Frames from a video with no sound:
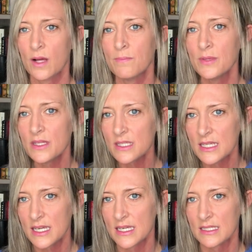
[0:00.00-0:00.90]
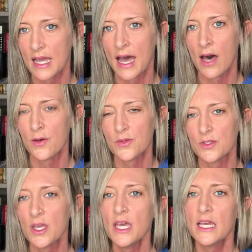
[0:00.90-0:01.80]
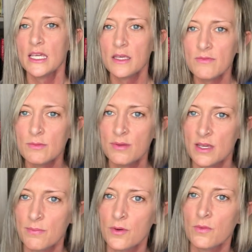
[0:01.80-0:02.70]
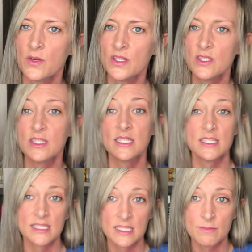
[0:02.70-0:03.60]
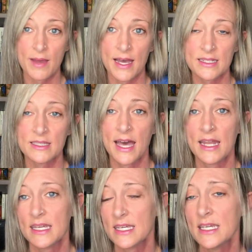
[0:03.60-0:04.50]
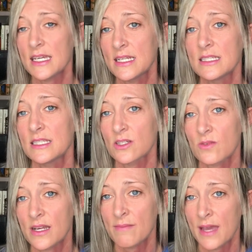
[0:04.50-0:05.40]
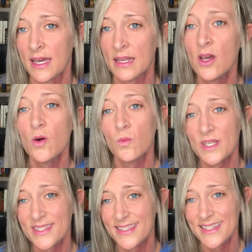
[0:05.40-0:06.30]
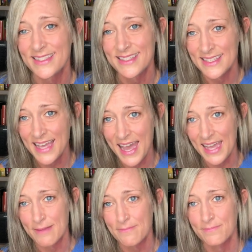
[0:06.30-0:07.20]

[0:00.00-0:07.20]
while building his house gives people reason to suspect that he is the gray man we see today.